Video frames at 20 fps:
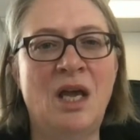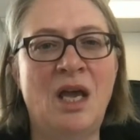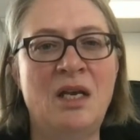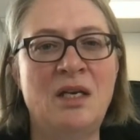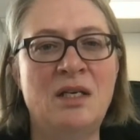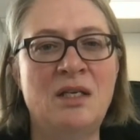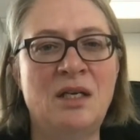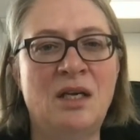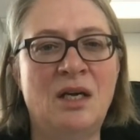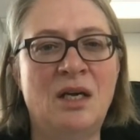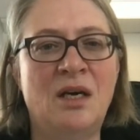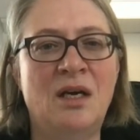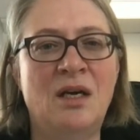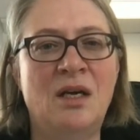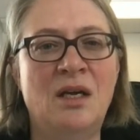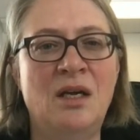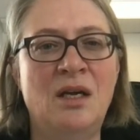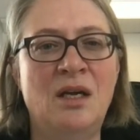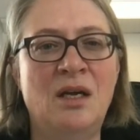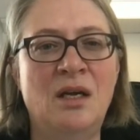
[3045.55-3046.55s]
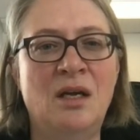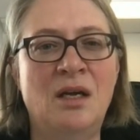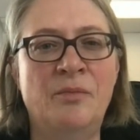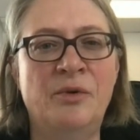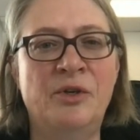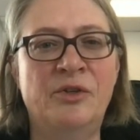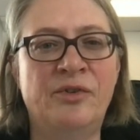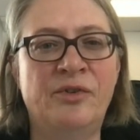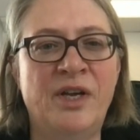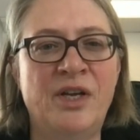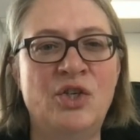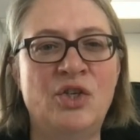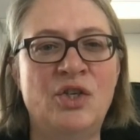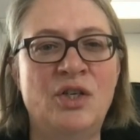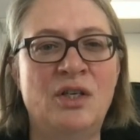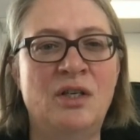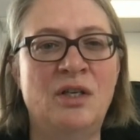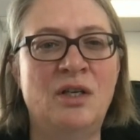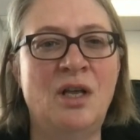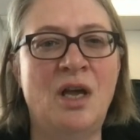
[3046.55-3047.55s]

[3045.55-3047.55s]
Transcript: anti-immigration,